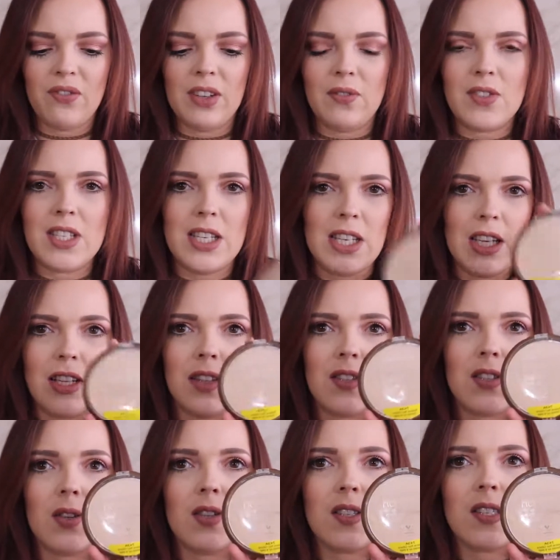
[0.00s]
15.
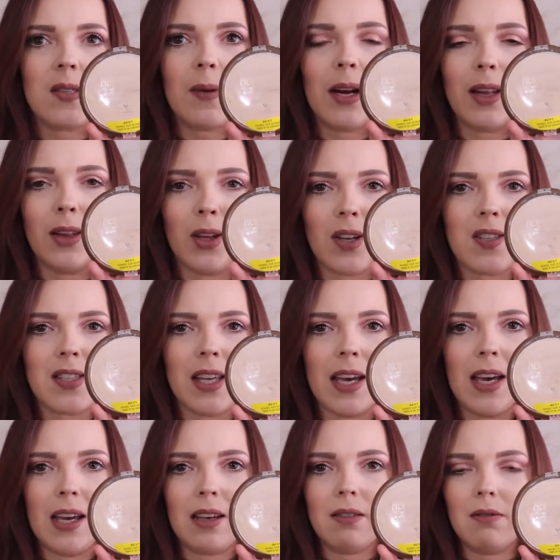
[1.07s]
So this is what it looks
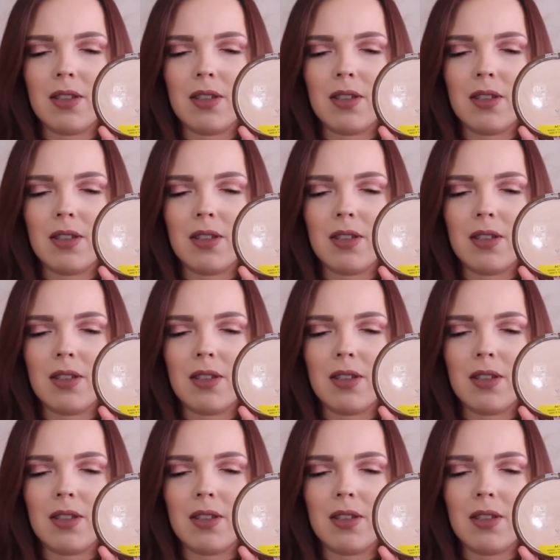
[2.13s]
like.